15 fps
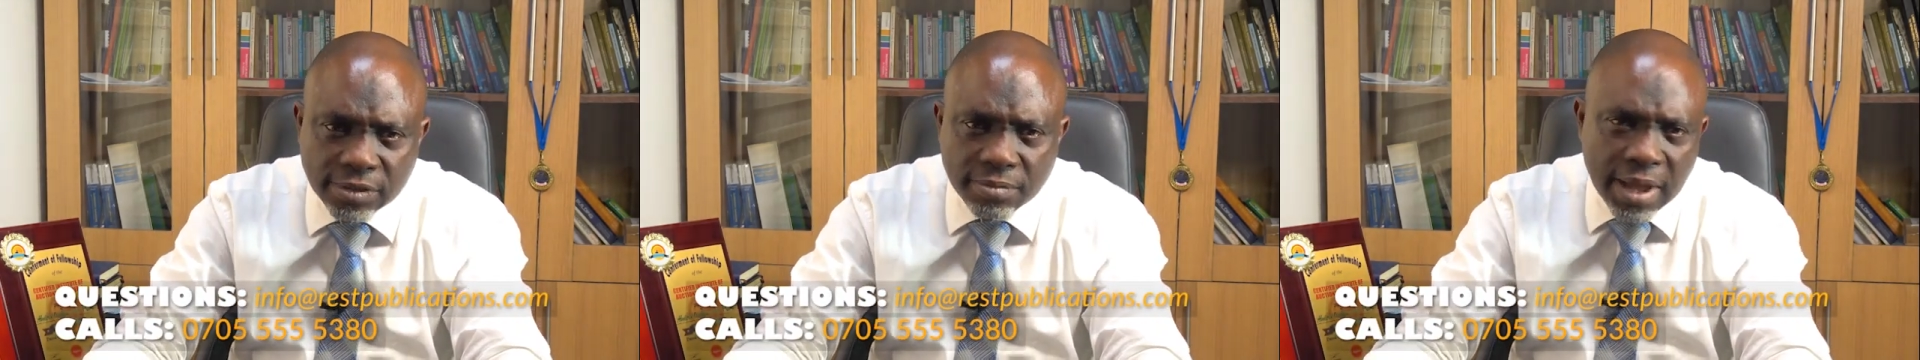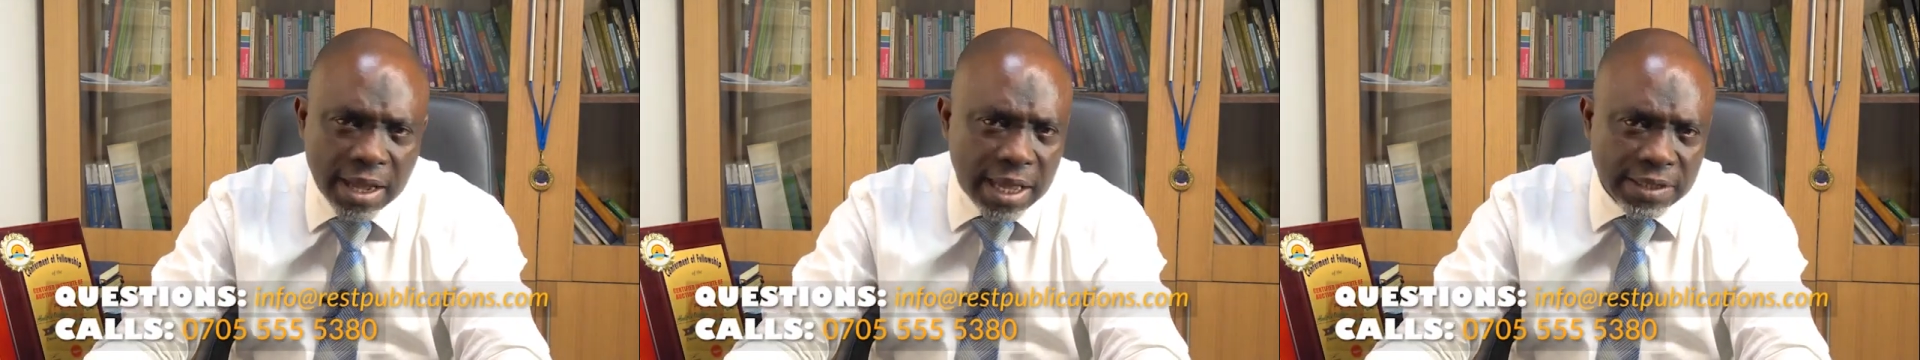
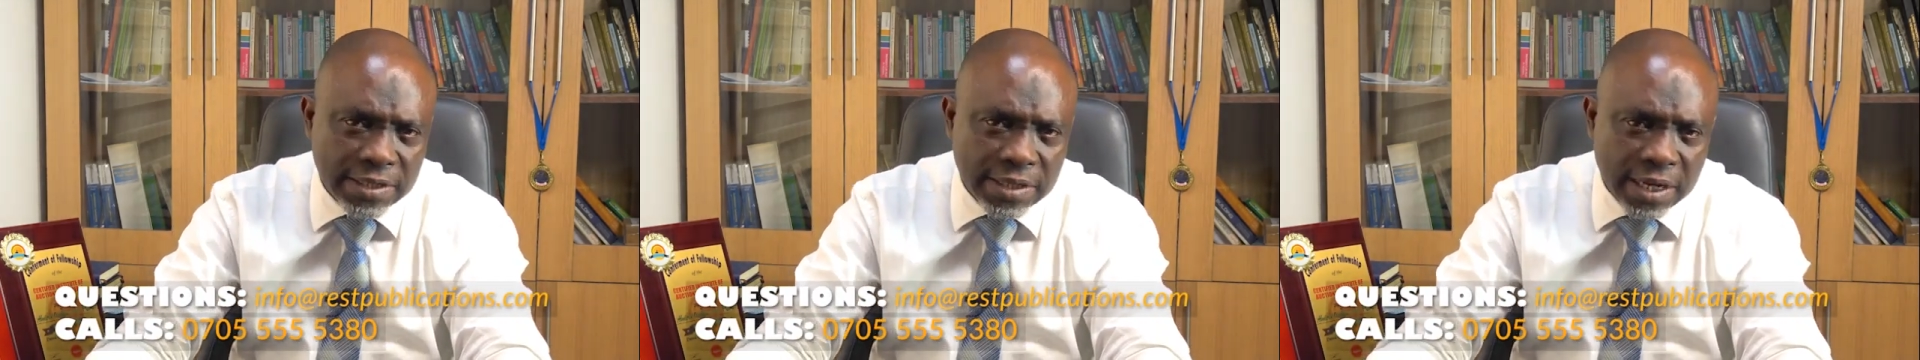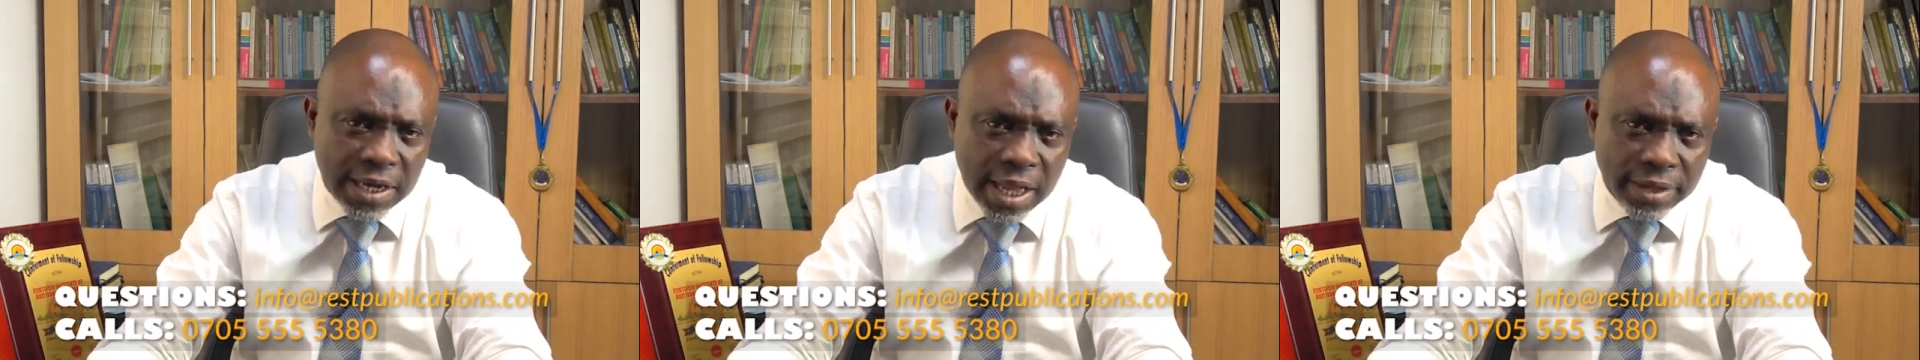market
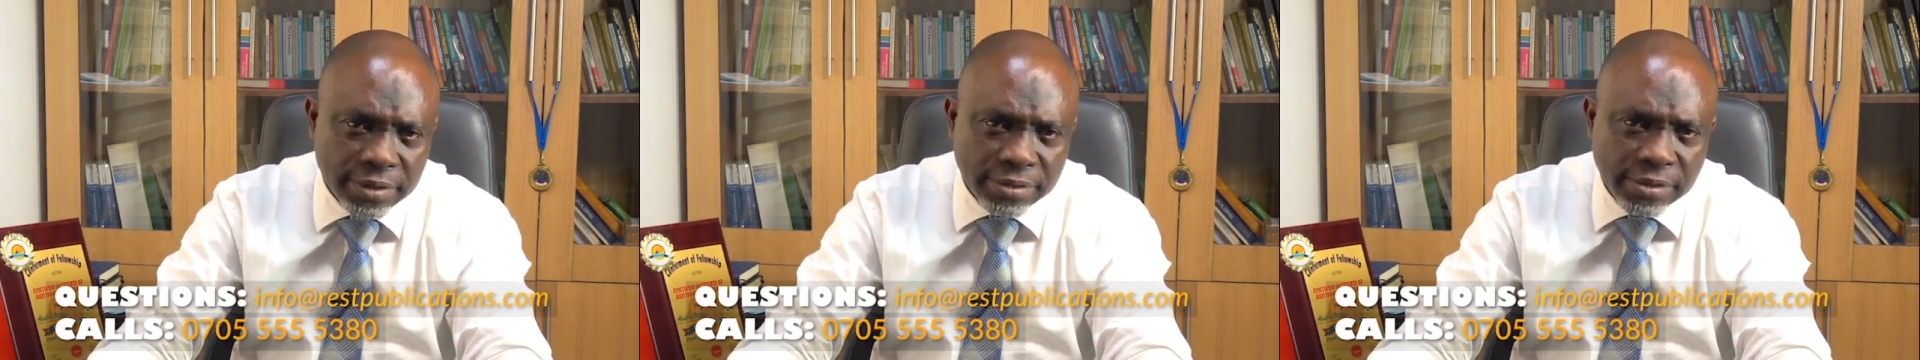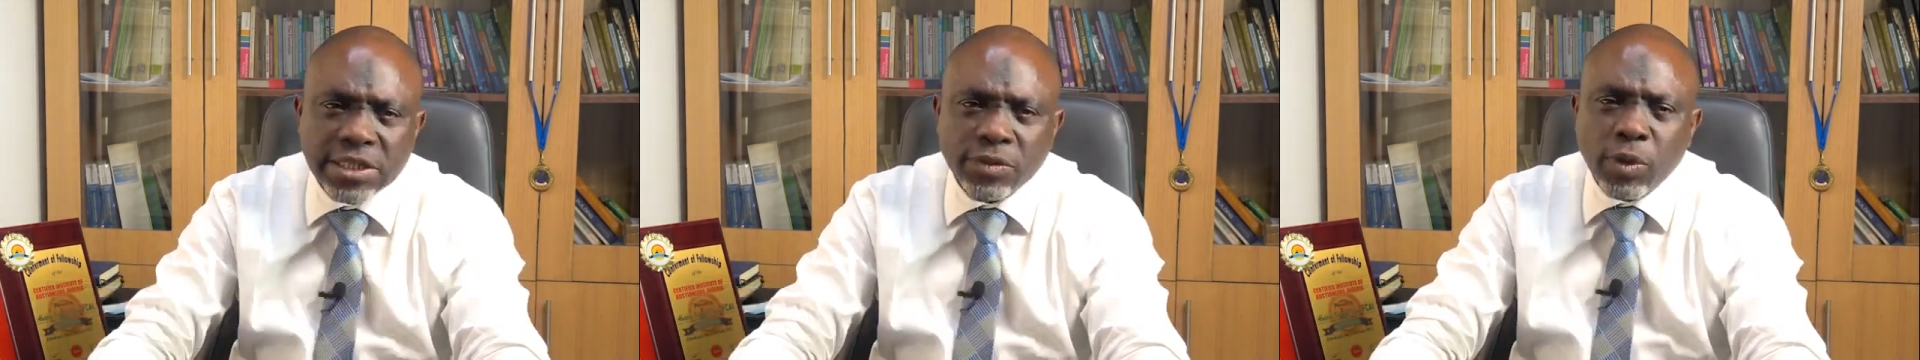area.
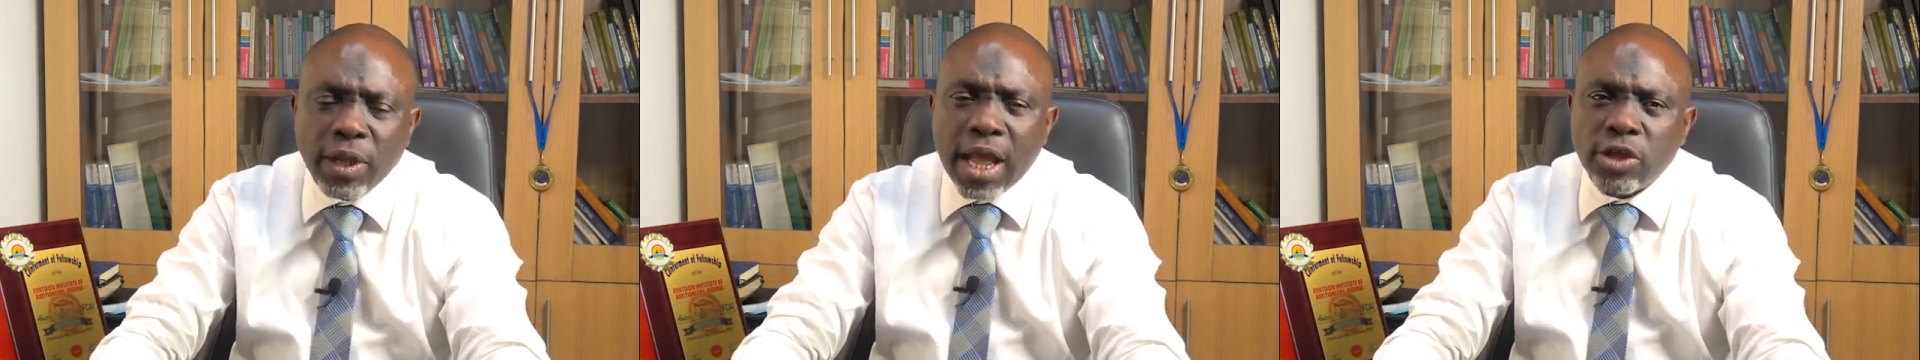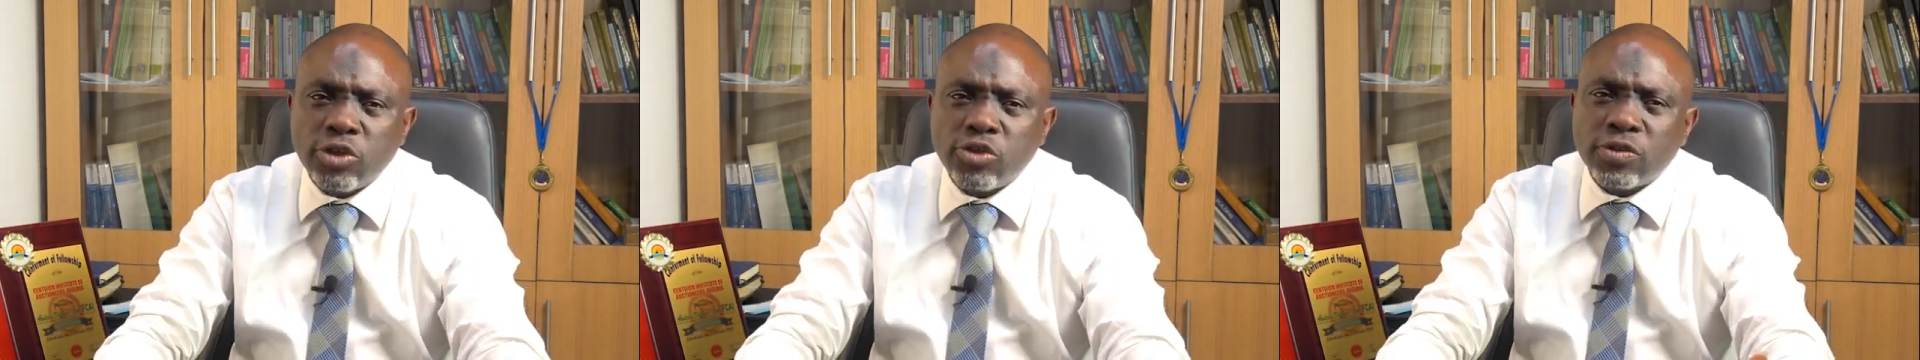We can